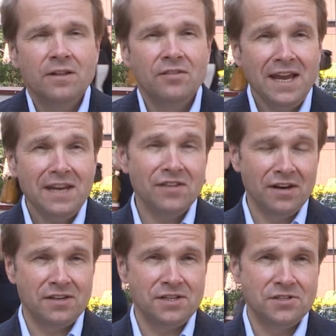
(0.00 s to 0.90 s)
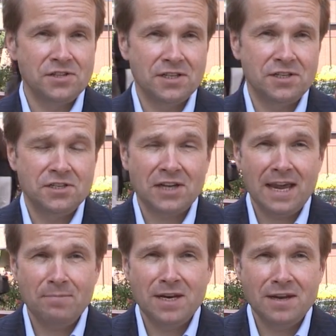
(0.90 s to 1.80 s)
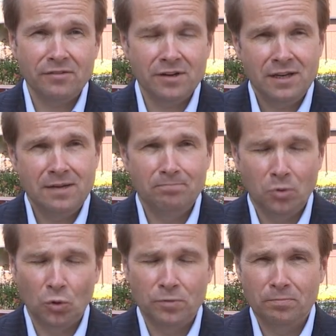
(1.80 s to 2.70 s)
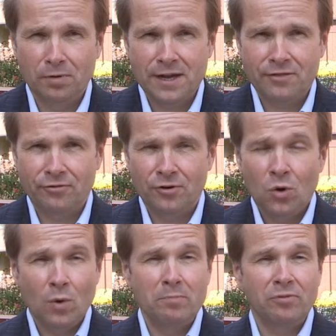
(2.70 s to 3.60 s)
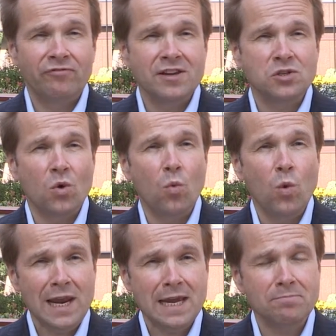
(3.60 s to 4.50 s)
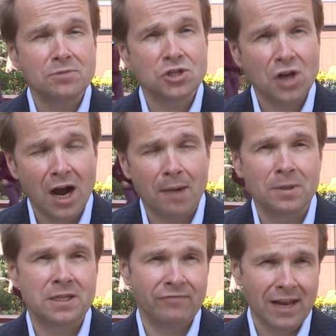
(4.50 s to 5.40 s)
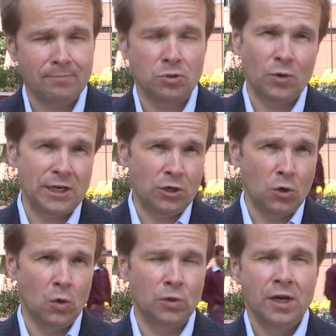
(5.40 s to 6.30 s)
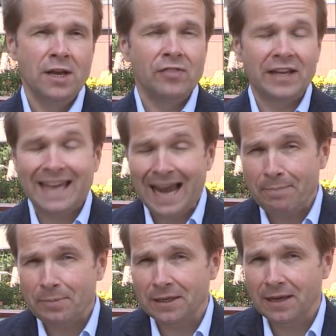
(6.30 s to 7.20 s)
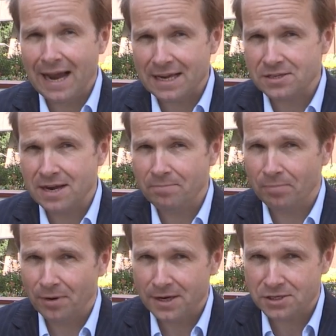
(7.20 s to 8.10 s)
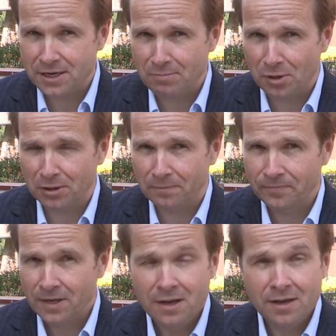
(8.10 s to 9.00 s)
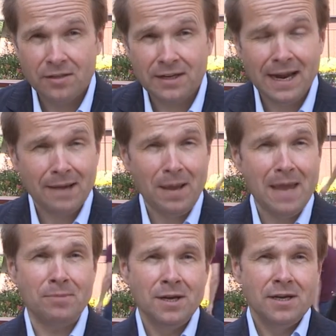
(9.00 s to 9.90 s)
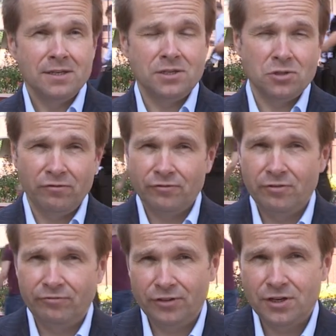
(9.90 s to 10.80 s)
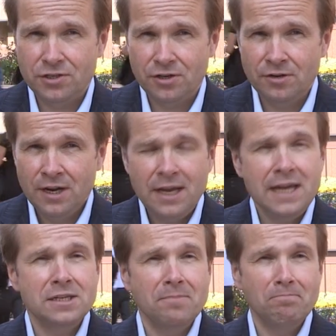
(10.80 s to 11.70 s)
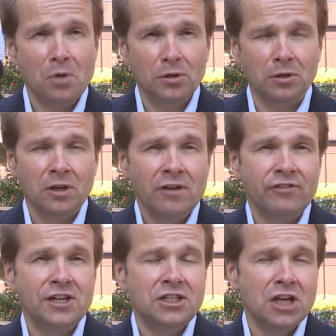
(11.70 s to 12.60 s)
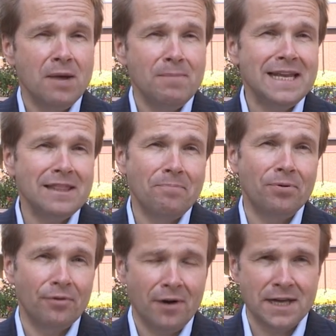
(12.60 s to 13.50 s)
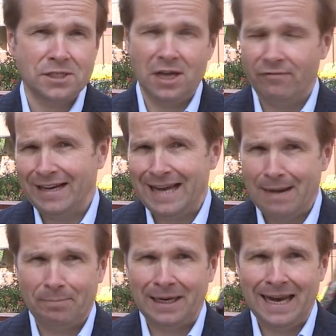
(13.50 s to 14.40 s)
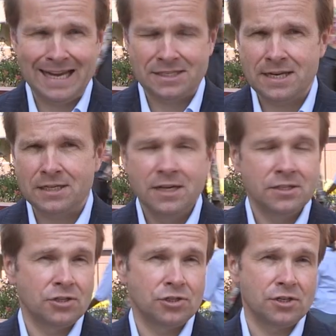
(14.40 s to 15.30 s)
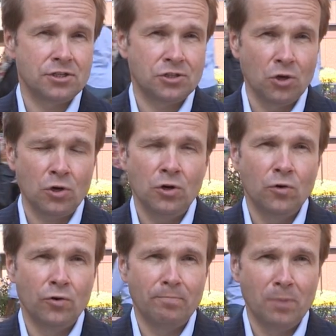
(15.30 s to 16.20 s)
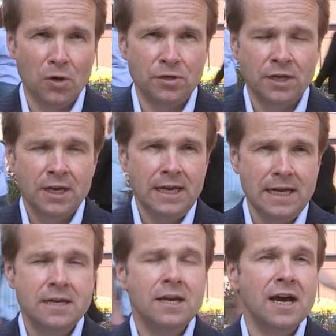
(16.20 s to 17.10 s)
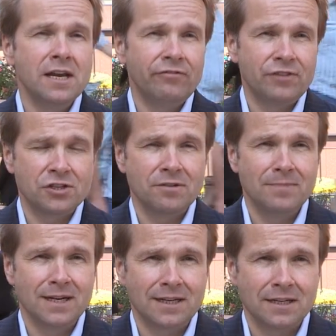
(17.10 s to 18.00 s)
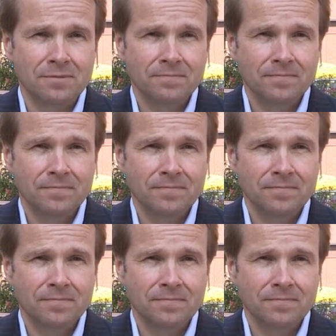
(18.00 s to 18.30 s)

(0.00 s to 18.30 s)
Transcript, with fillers: Then in the 1960s came another important breakthrough when Professor William Sharpe developed what he called the Capital Asset Pricing Model. The CAPM, as it's often referred to, is a model for determining the price of a capital asset, such as a stock or a bond, in an efficient market.